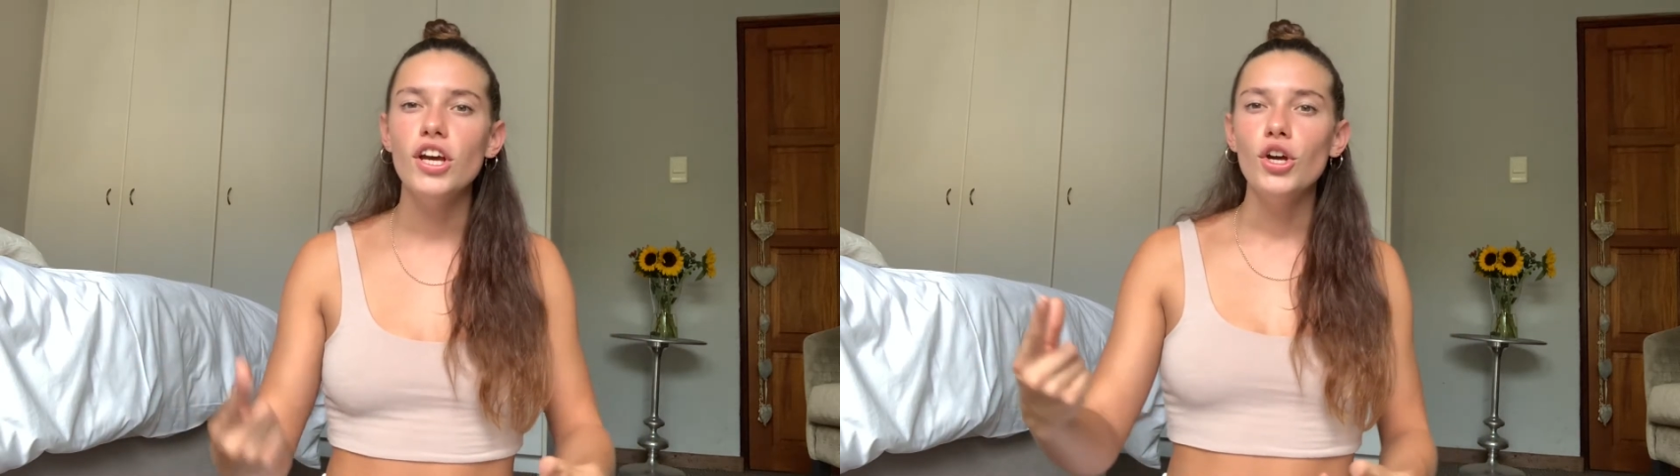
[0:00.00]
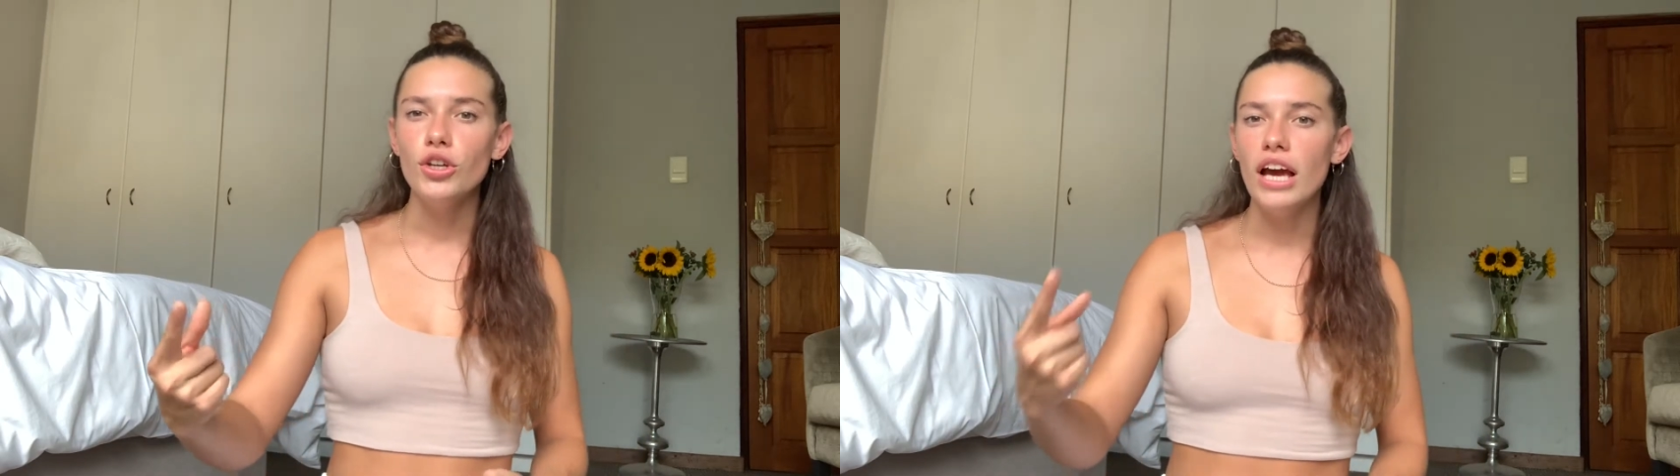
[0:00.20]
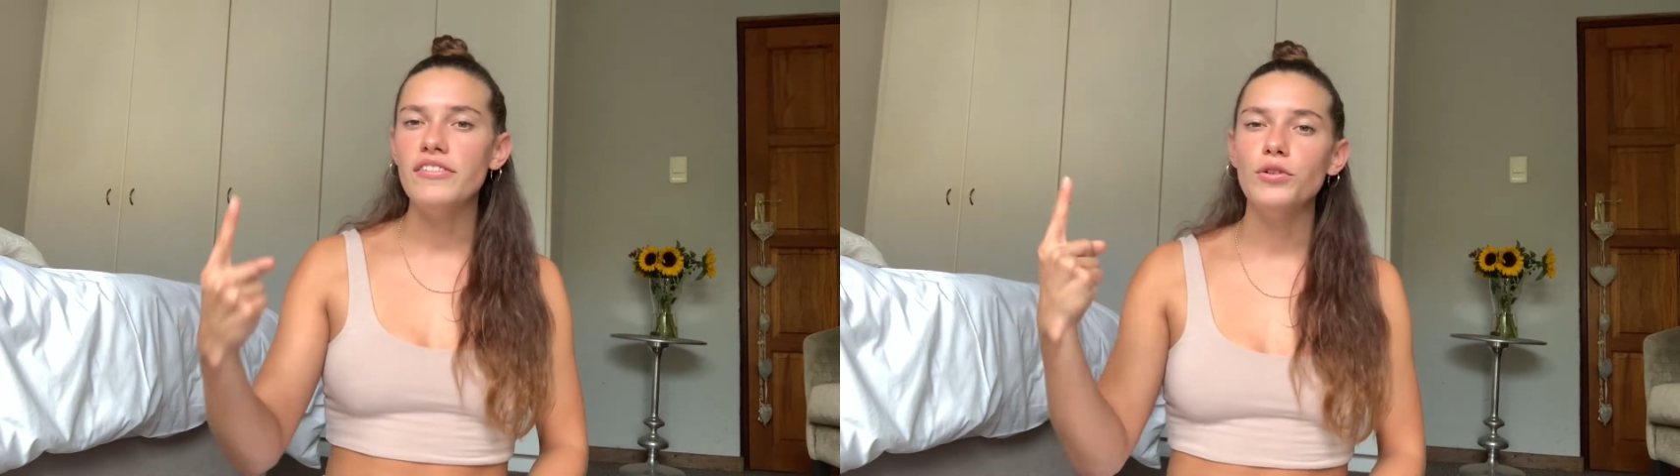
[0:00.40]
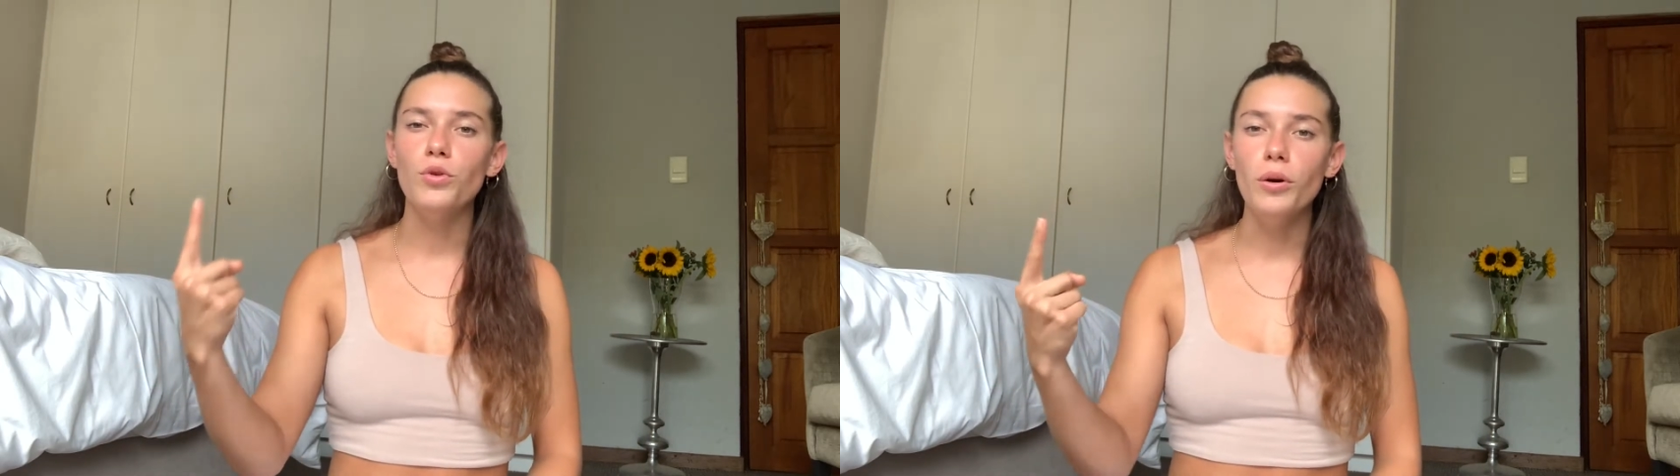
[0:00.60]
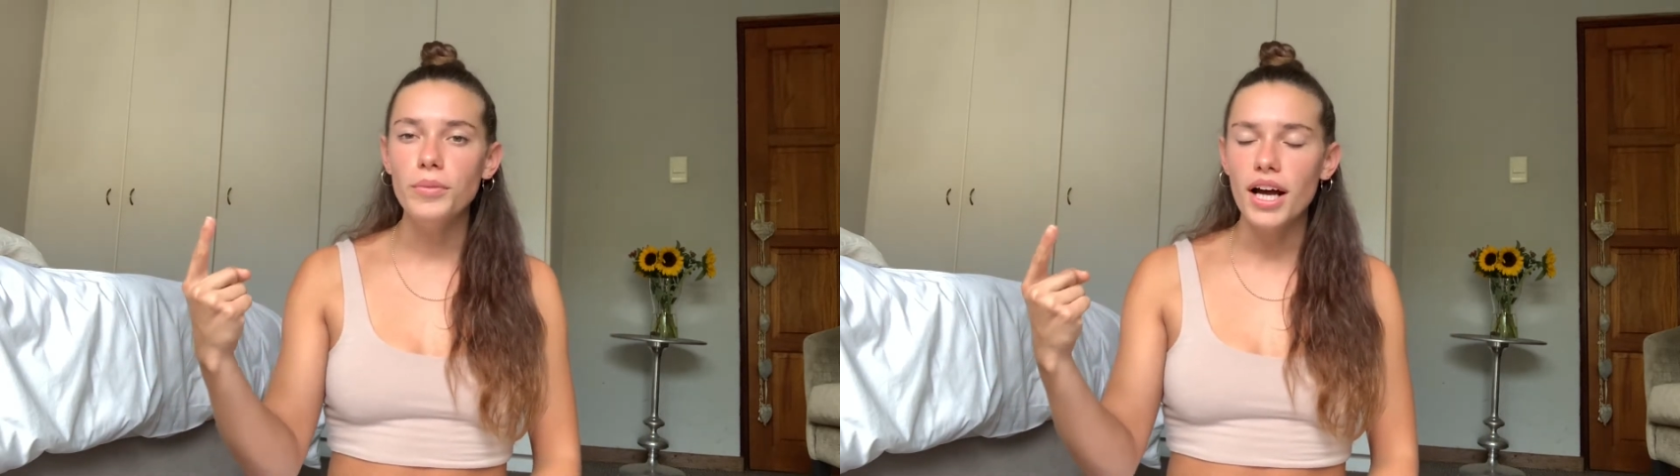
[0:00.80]
you have a
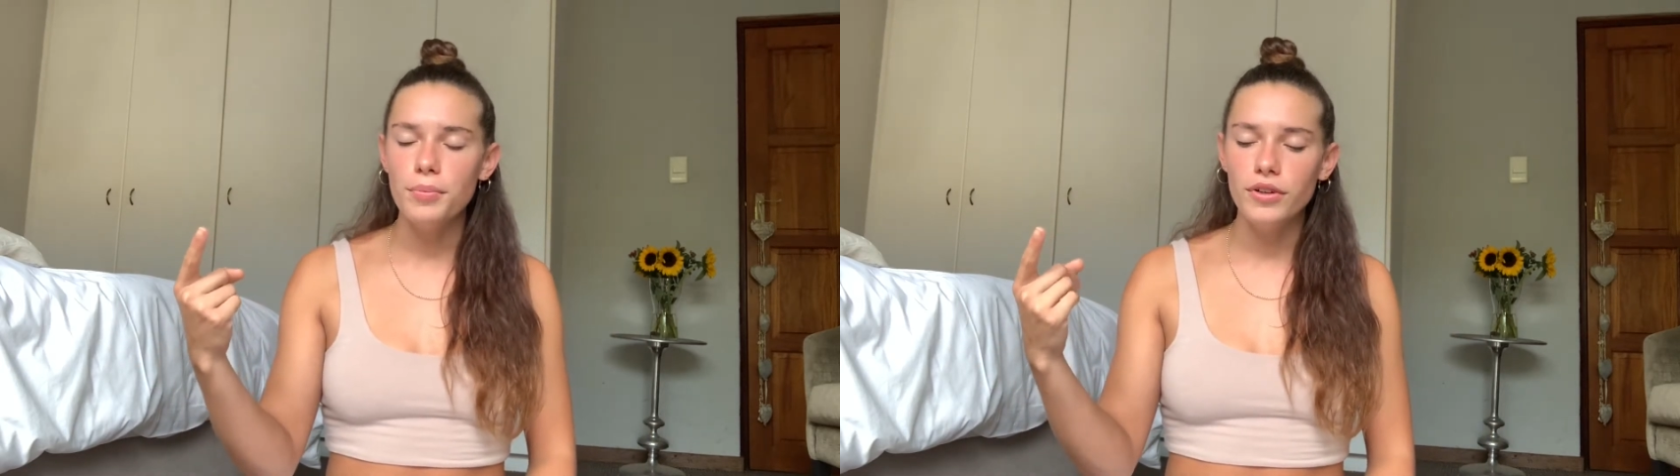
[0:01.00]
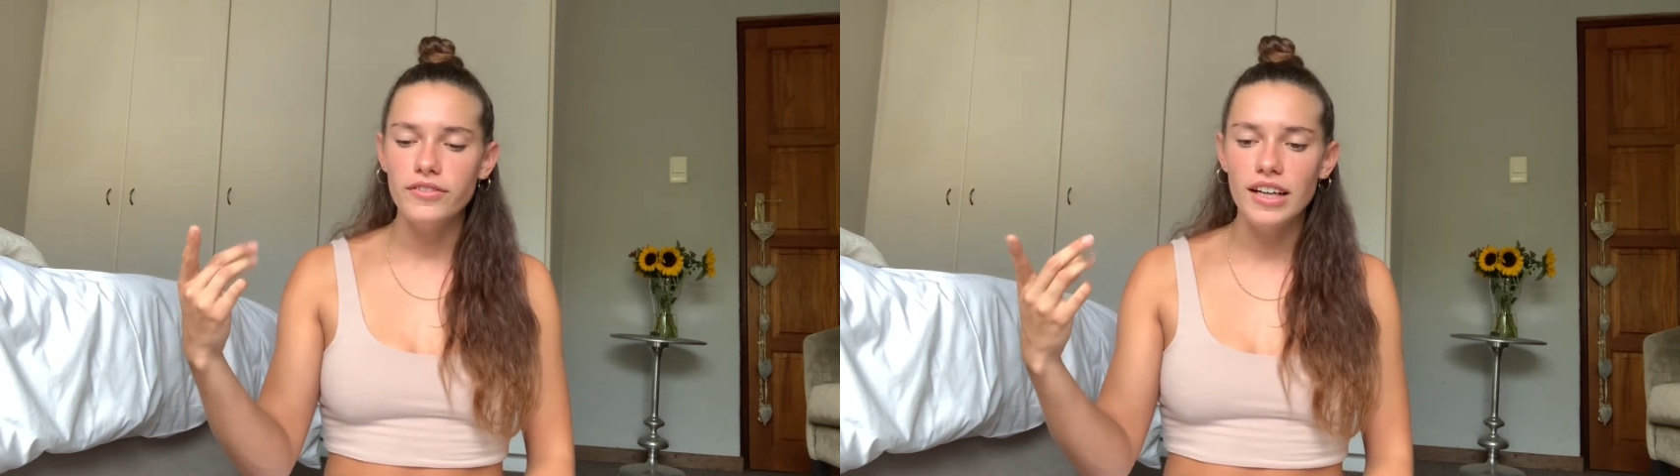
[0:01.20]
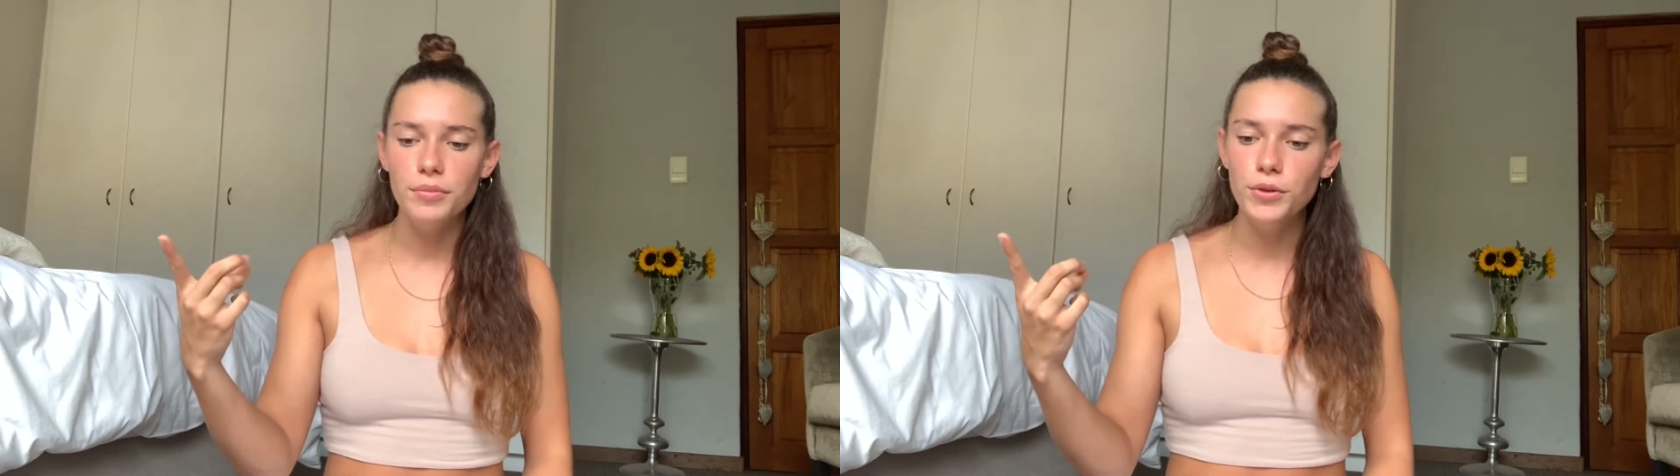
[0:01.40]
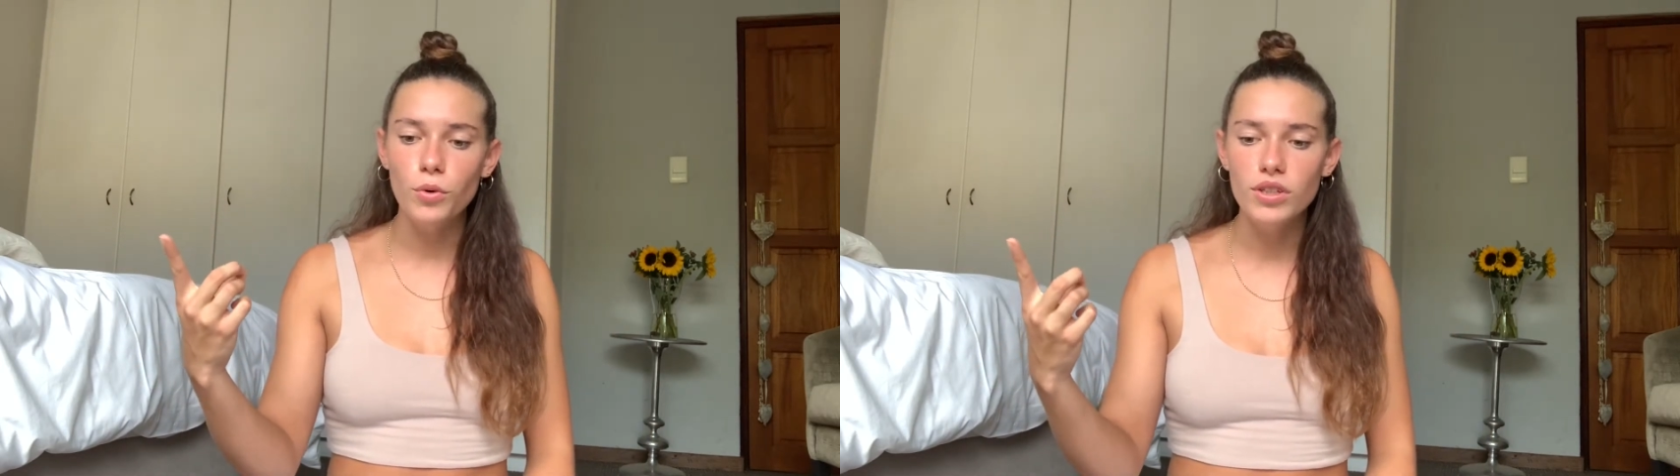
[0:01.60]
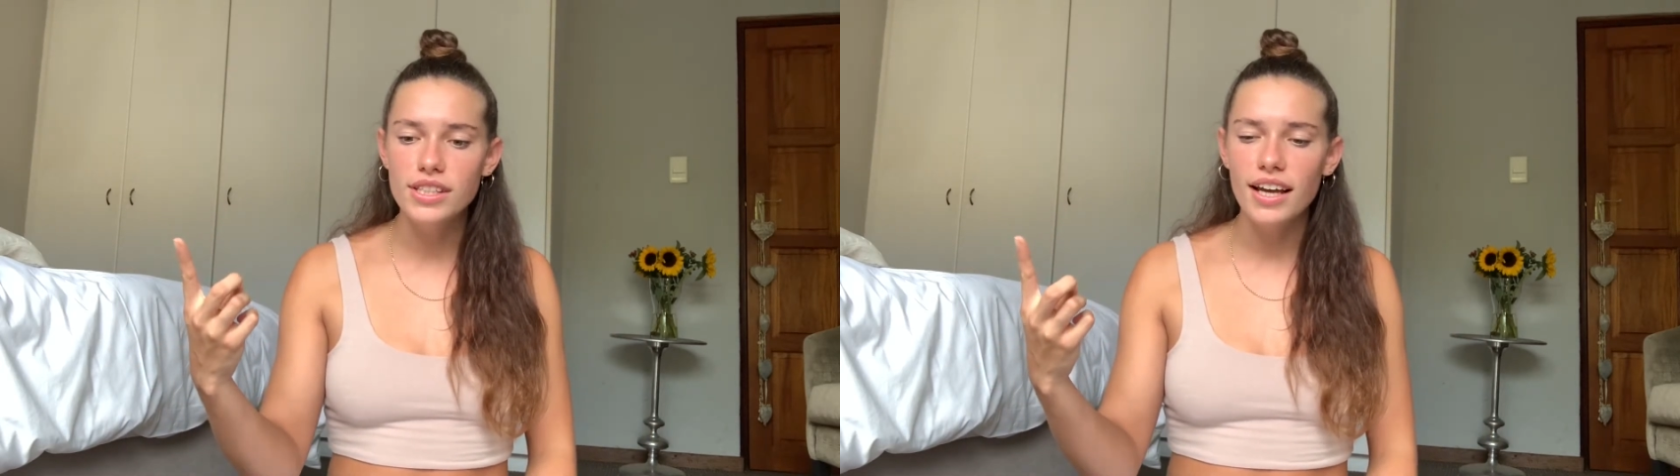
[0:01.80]
warm cup of lemon
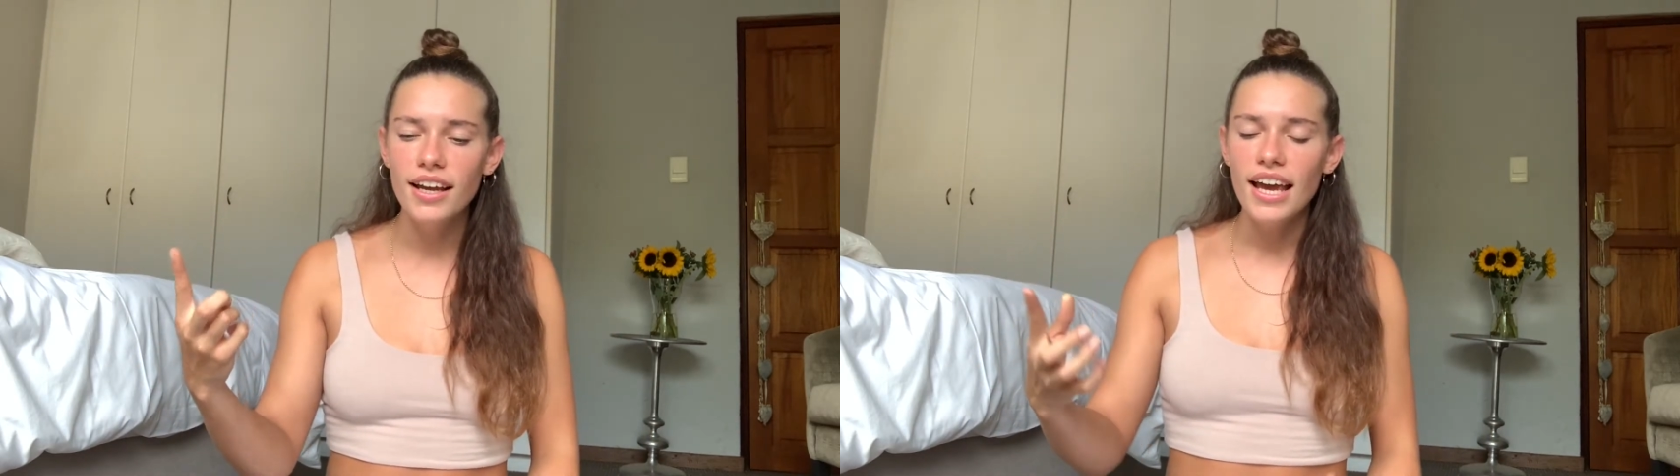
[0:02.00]
water,